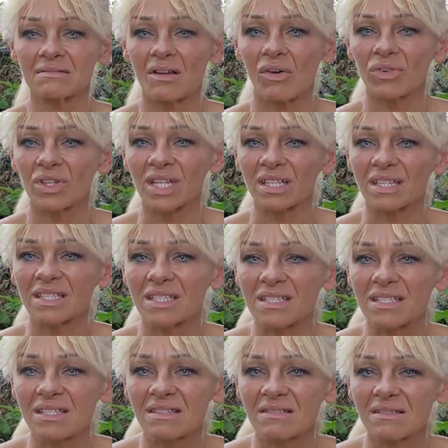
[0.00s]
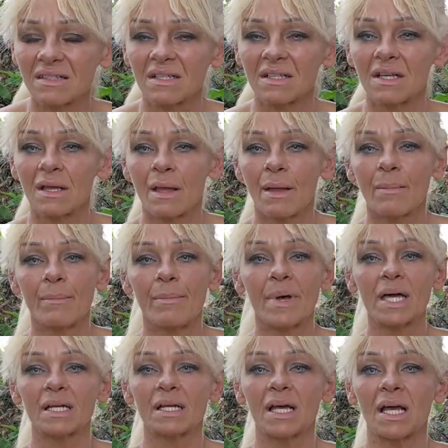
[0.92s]
Hold it like this.
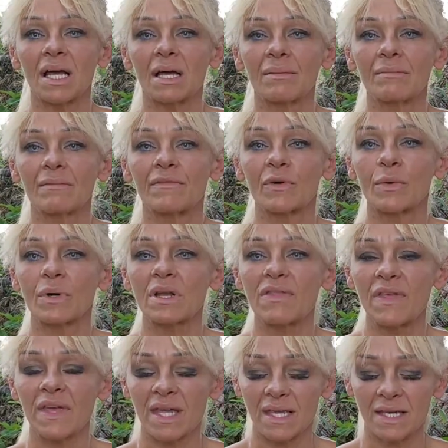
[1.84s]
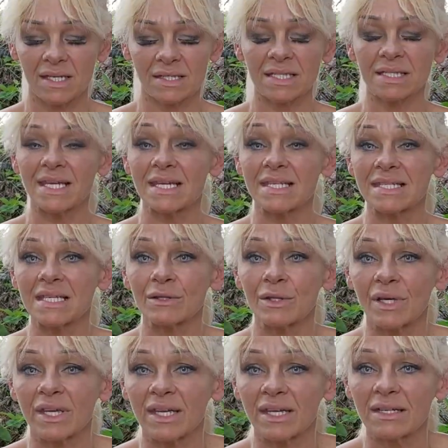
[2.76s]
But for one thing, it's lazy
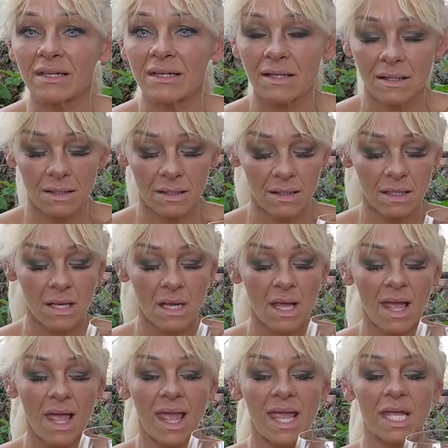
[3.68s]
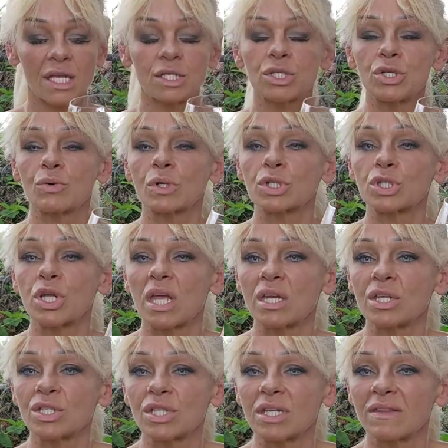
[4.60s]
looking, and you are
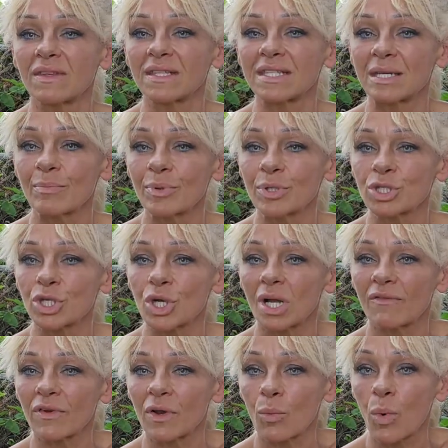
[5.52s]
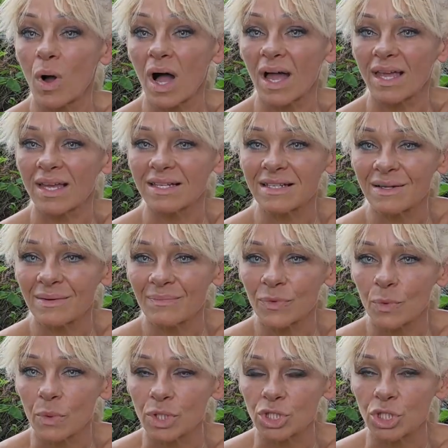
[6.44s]
changing the temperature of your wine,
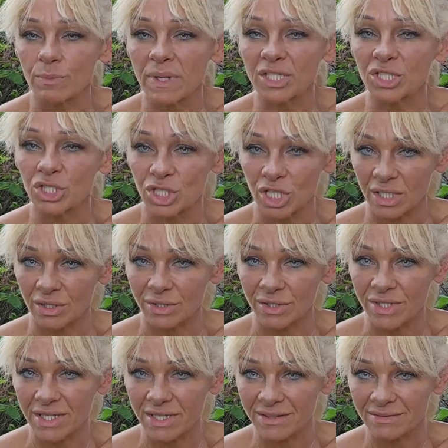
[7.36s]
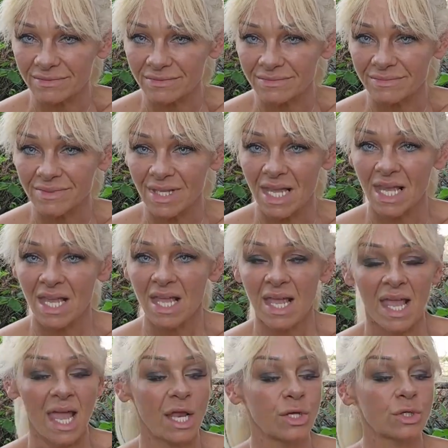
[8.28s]
which should be chilled,
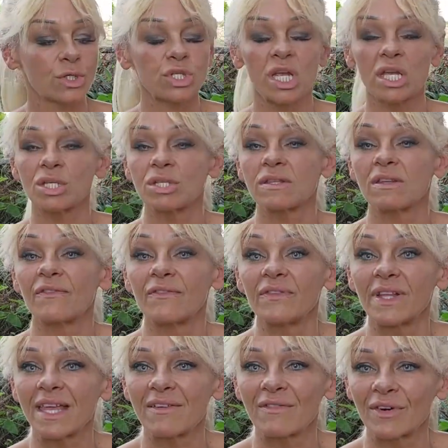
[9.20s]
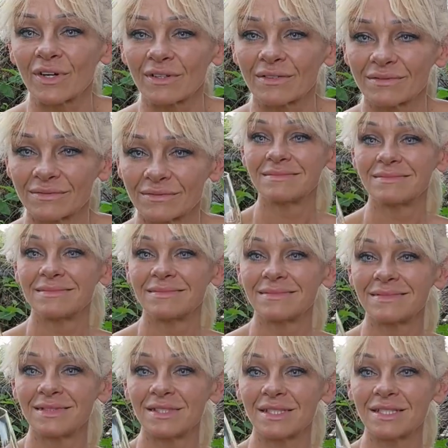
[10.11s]
and you're changing the flavor.
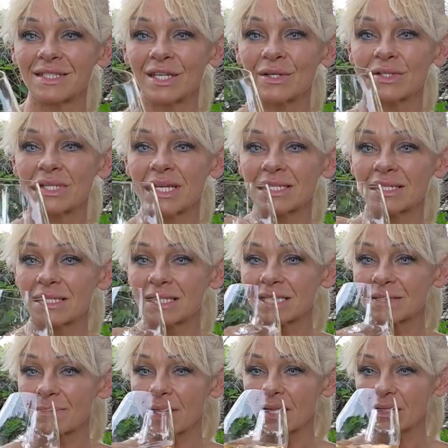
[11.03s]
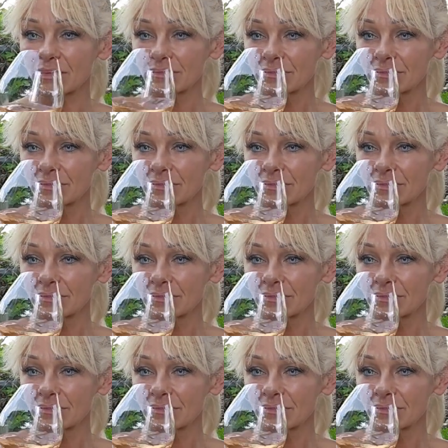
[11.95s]
That's how you taste and smell.